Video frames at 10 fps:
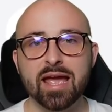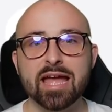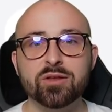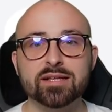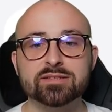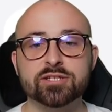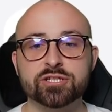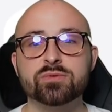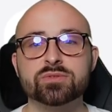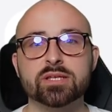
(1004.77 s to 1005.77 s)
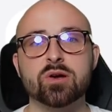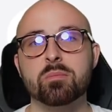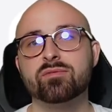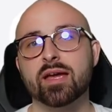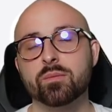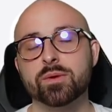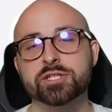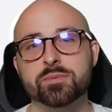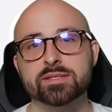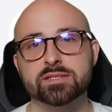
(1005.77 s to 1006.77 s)
and you get to choose the time of day at
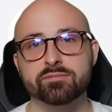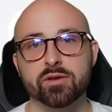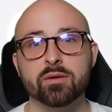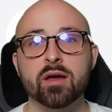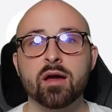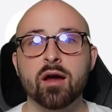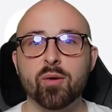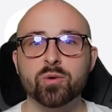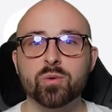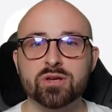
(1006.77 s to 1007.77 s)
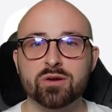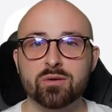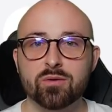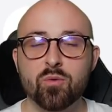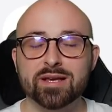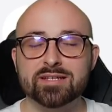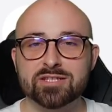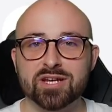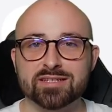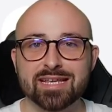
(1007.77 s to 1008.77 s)
which you interview, I would also always
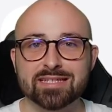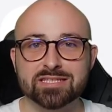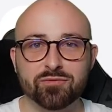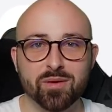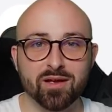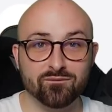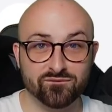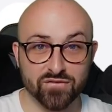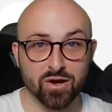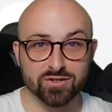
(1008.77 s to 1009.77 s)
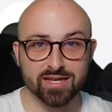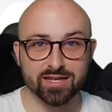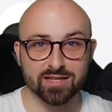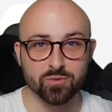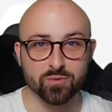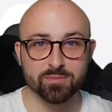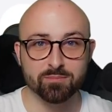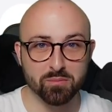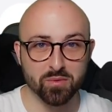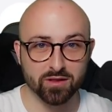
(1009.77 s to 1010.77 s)
suggest interviewing first thing in the morning,
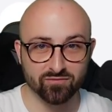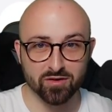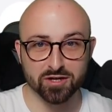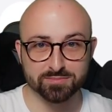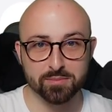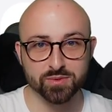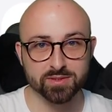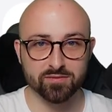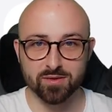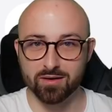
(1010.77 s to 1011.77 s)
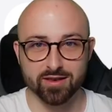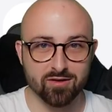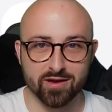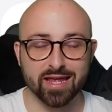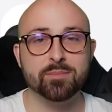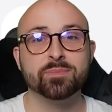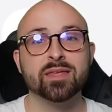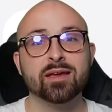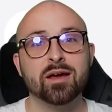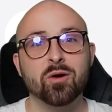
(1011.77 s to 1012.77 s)
being one of the first people to interview at like 9 a.m,
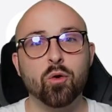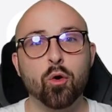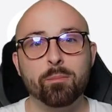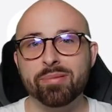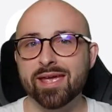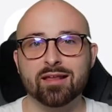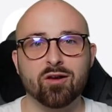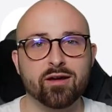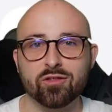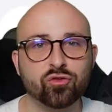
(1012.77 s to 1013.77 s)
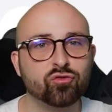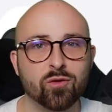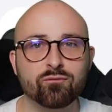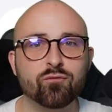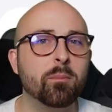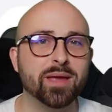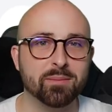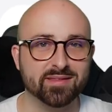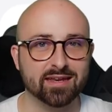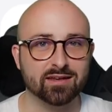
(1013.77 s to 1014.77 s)
or pick like 3 or 4
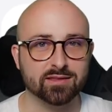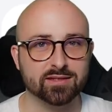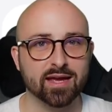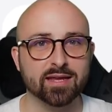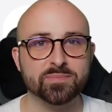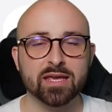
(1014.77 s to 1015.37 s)
p.m. at the end of the day.